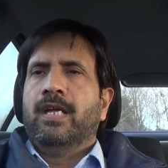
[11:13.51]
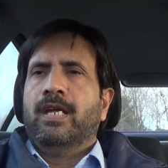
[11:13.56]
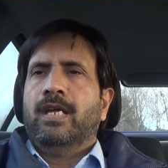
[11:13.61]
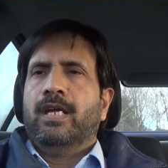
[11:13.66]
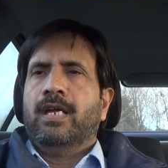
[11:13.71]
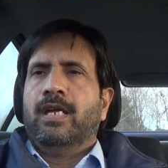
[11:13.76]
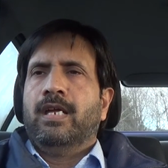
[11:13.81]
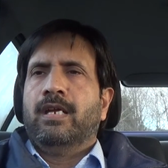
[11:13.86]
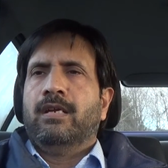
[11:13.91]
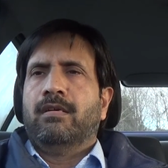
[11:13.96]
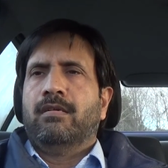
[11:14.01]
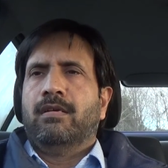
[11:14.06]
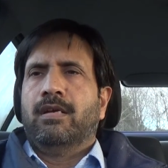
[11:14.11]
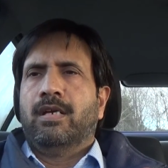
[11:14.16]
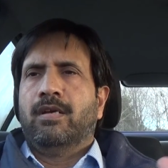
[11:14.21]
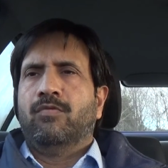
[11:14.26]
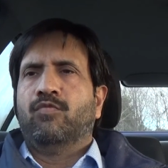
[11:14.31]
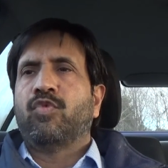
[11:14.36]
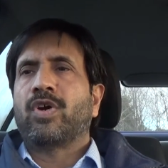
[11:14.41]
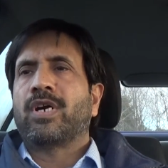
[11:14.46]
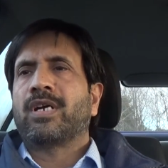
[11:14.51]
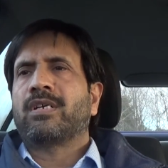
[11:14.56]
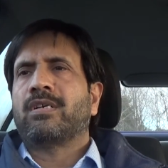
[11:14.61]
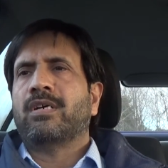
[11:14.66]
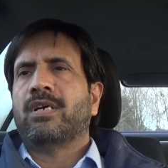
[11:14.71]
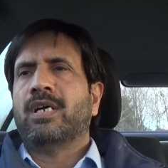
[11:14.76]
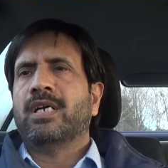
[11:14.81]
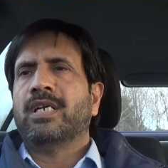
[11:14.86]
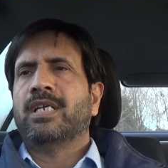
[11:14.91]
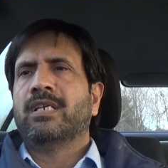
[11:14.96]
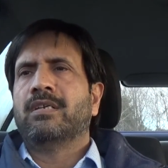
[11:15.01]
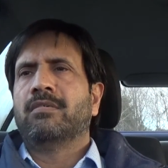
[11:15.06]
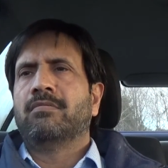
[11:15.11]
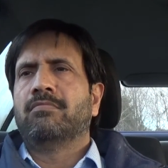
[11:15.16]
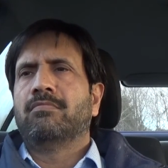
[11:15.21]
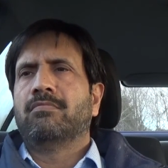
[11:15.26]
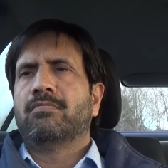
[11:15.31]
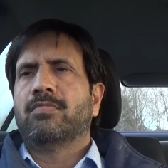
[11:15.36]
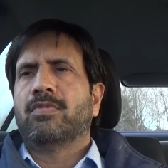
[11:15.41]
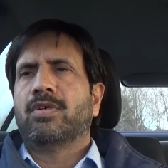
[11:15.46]
and and work high
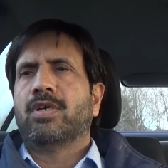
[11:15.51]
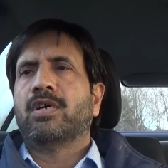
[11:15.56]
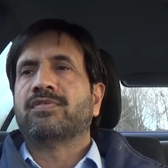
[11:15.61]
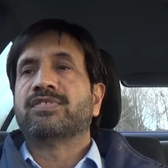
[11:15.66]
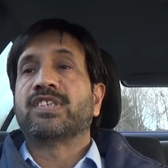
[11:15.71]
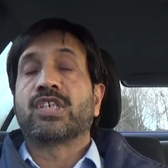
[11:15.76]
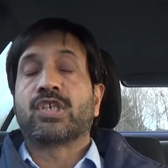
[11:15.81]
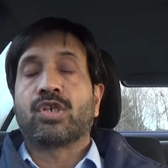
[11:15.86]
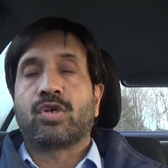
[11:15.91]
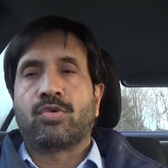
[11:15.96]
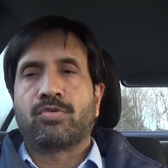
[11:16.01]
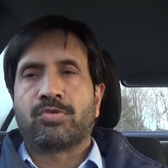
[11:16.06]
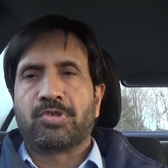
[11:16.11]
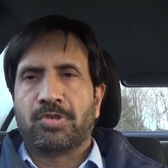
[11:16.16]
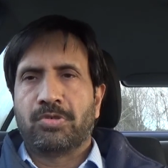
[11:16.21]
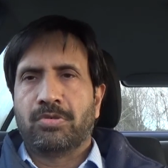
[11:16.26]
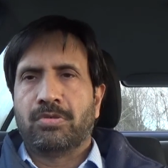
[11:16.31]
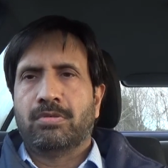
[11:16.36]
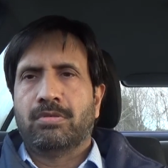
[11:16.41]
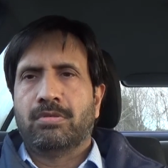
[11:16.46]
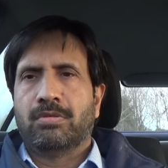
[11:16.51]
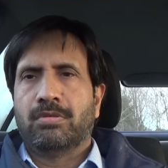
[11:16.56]
off the ground you know